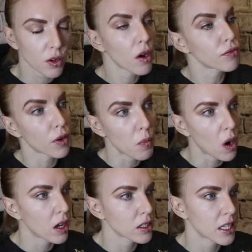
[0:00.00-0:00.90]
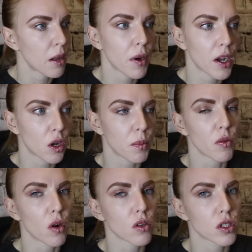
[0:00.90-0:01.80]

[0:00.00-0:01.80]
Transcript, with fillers: from what I understand, but I could be wrong.